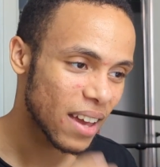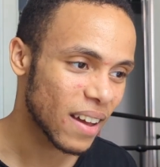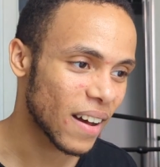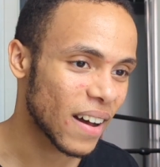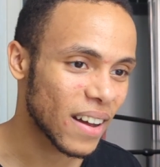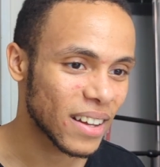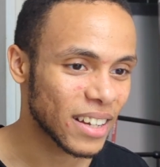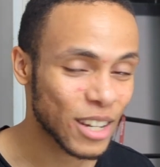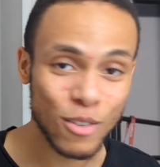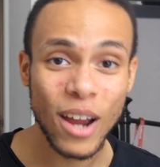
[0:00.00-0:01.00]
Uh,
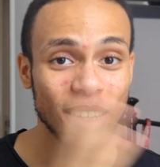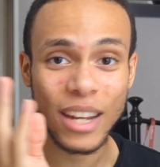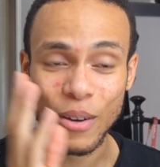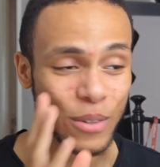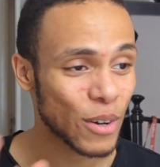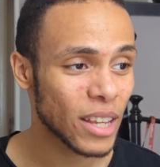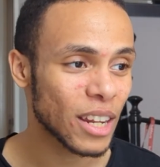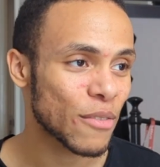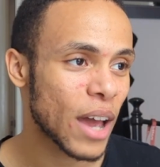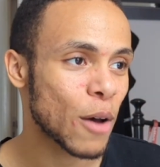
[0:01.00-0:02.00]
grinding out
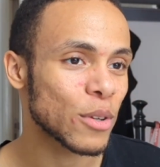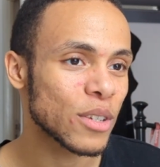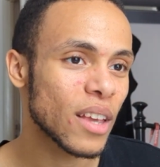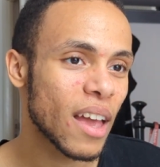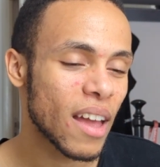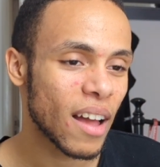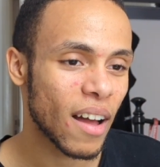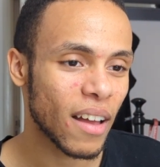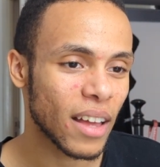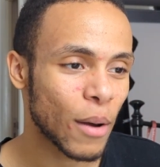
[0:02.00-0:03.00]
for hours.
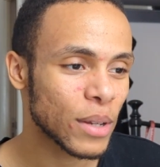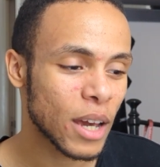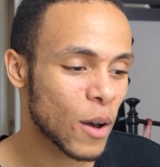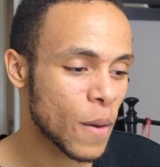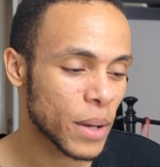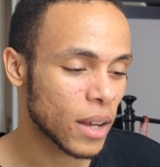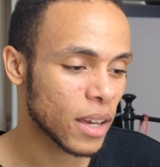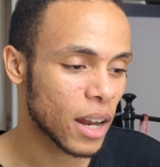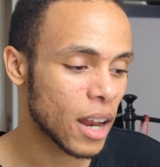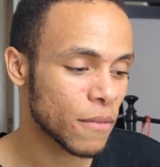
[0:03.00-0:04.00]
I would get home at like
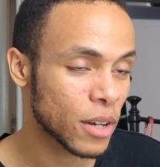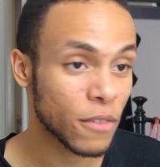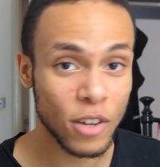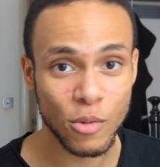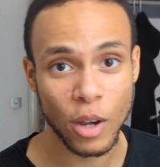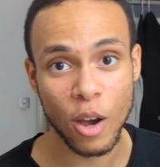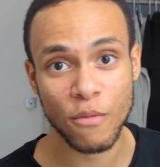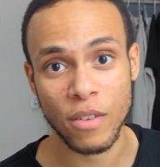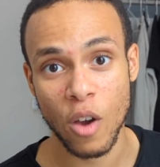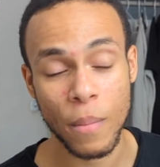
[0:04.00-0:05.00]
11. I'd finish work at
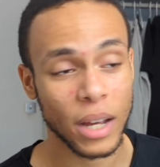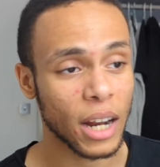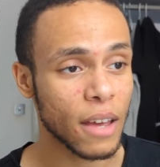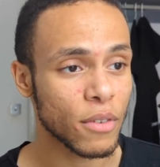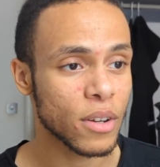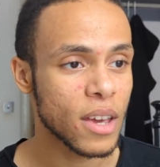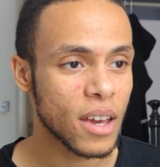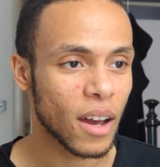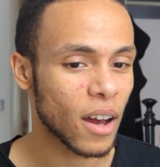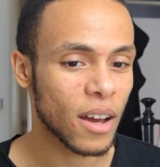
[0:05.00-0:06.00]
5:30, go home at like 11.
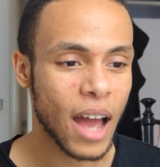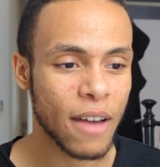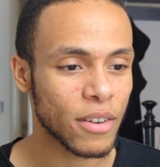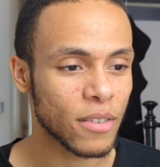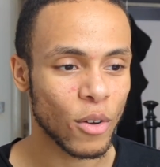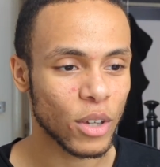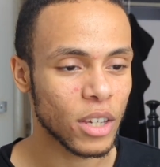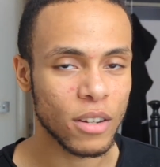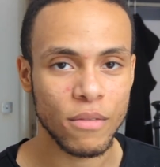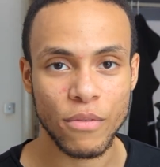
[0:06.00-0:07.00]
Having not
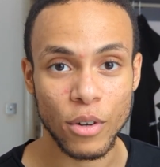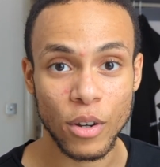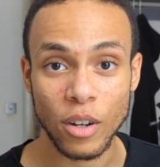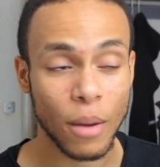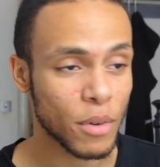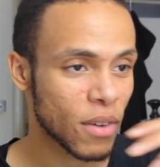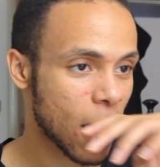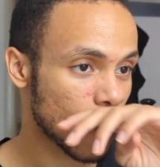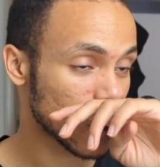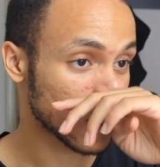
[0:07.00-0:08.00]
eaten for a number of
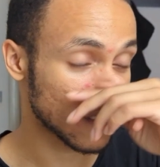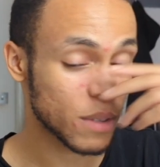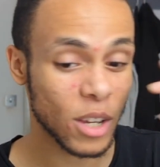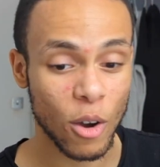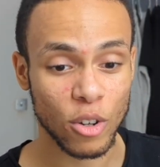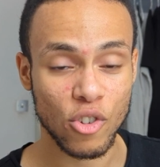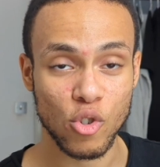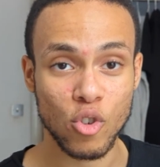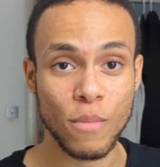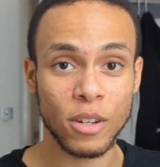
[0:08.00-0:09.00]
hours, sitting on a
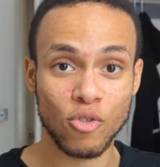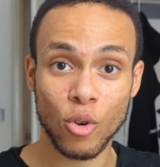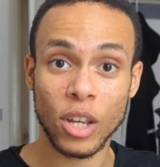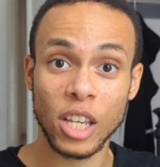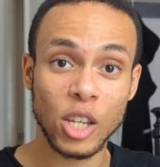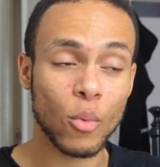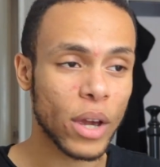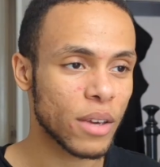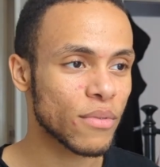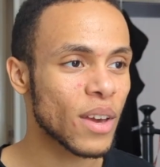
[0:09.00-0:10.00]
tube and during a heat
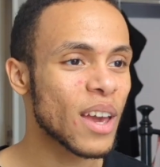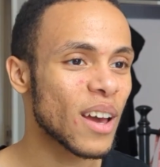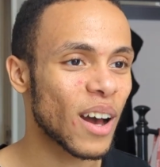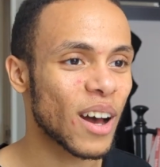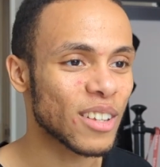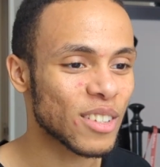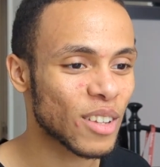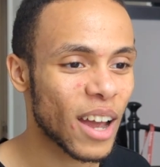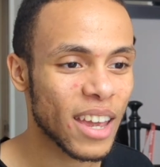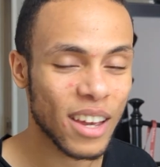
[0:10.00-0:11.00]
wave, just
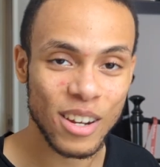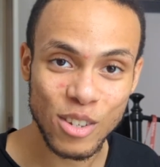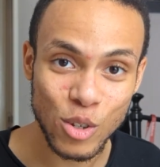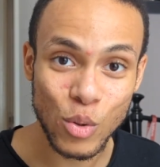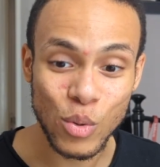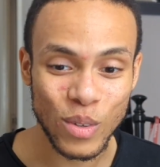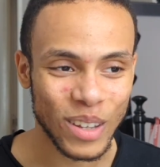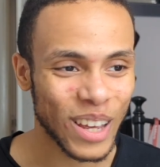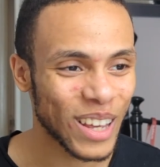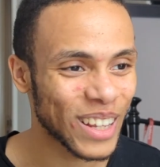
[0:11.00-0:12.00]
dying in a suit,
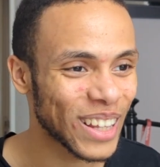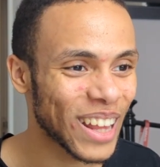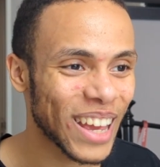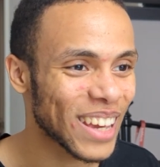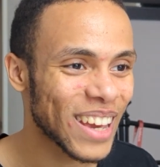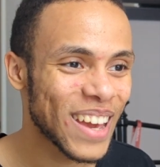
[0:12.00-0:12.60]
like,